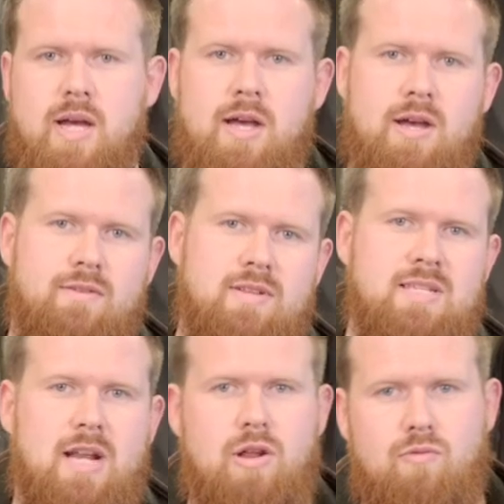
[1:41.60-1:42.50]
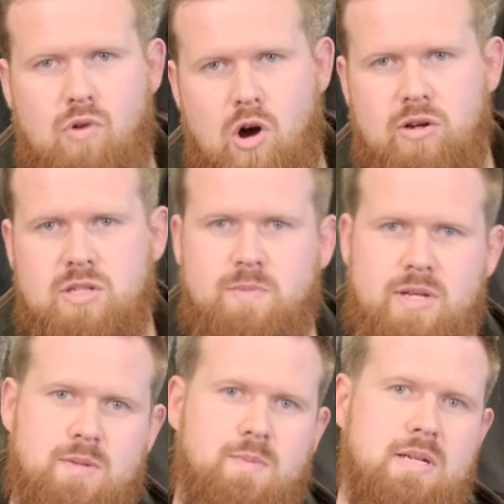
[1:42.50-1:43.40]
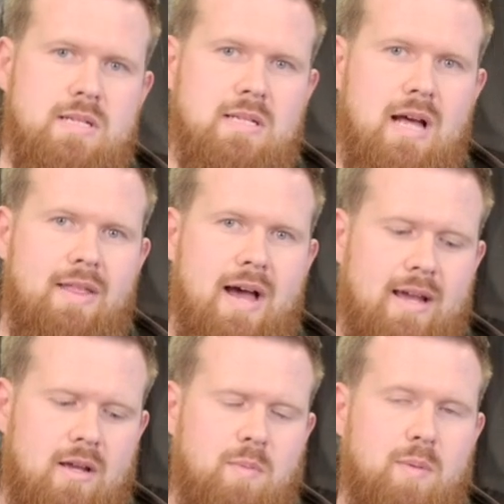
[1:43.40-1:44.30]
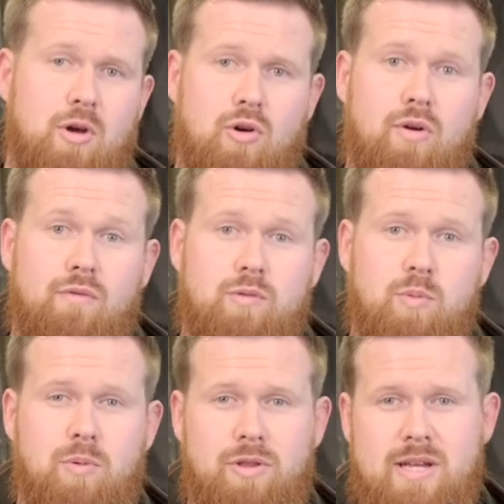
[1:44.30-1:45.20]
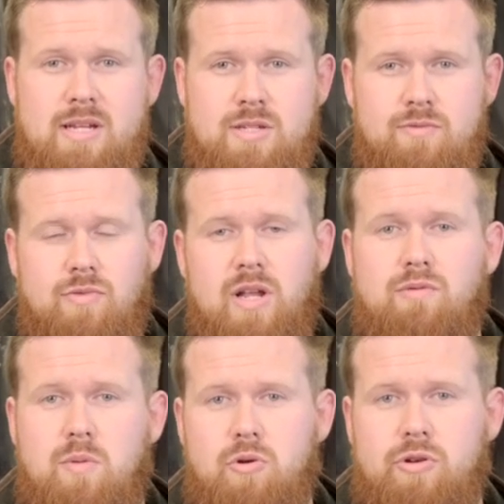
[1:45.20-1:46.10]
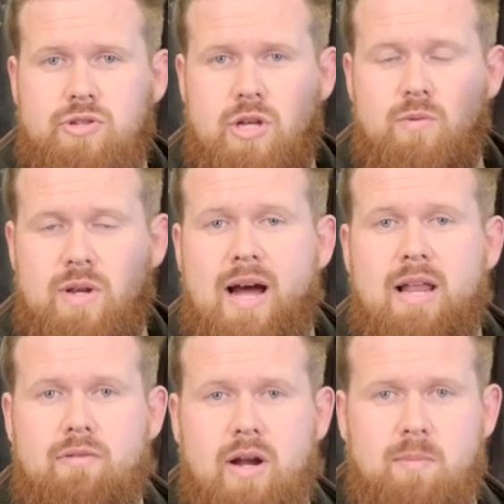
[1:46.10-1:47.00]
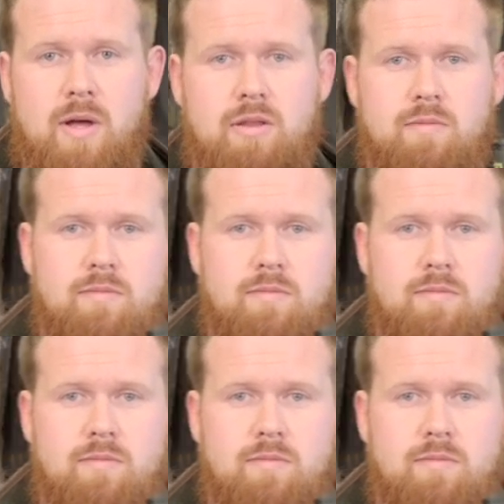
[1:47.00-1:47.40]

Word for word: uh, if you're standing on rocks and bits and pieces like that, it can be a bit uncomfortable, but these are really robust, so we'd highly recommend them.